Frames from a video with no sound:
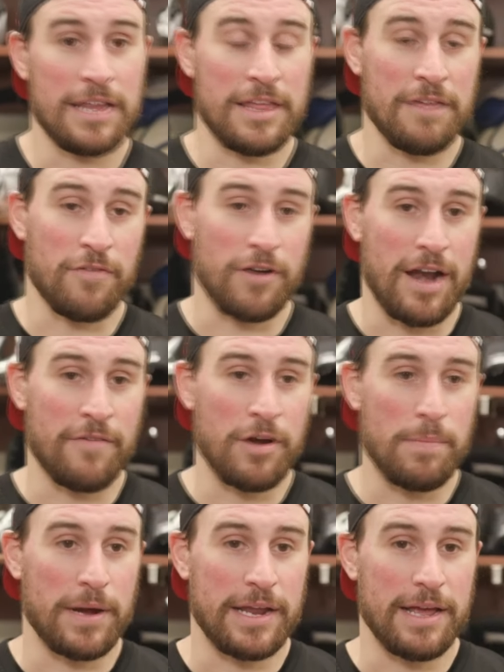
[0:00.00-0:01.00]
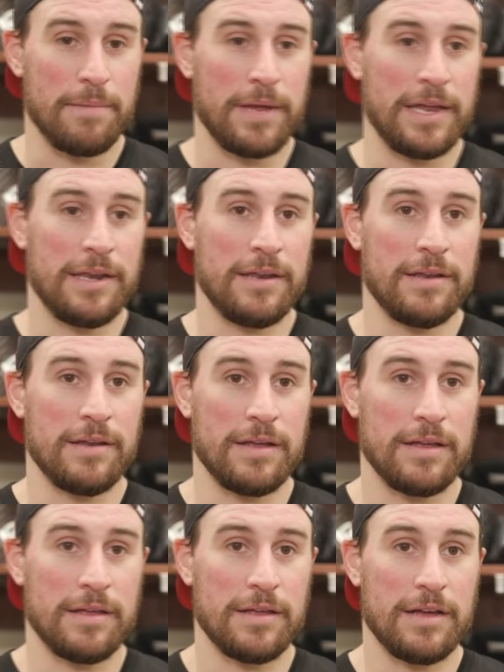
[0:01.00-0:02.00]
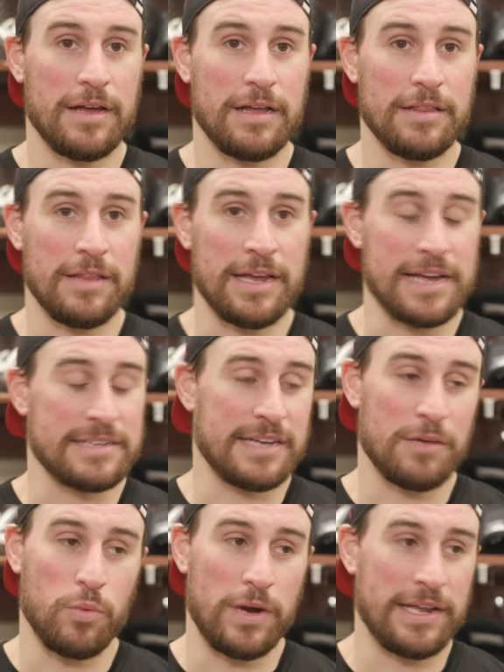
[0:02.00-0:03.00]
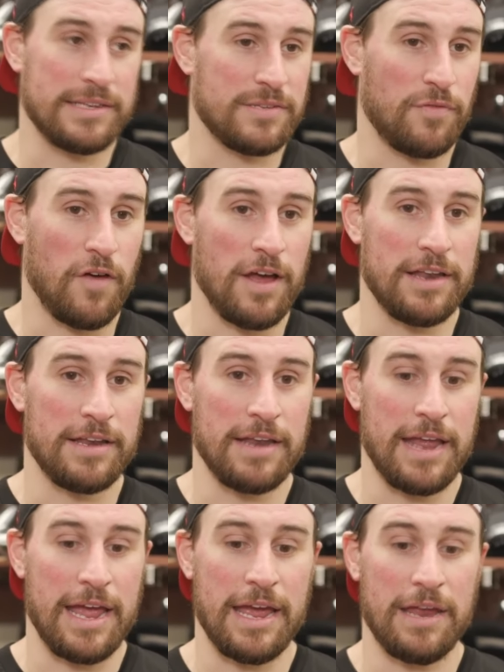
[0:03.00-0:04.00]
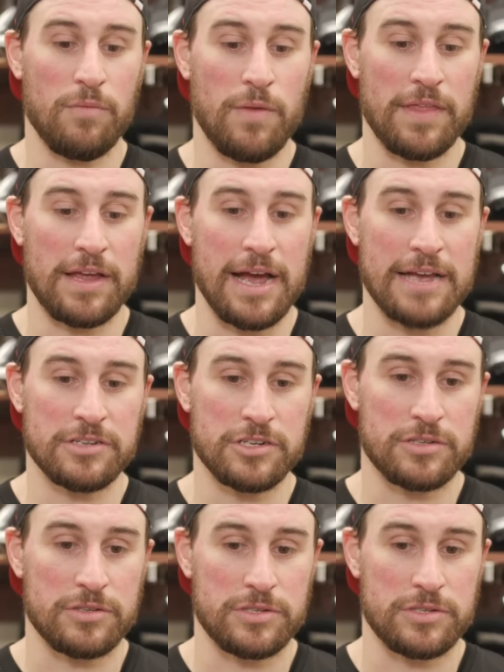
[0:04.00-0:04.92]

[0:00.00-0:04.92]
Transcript: I think for everybody. I mean, like I said, winning's fun, and when the guys are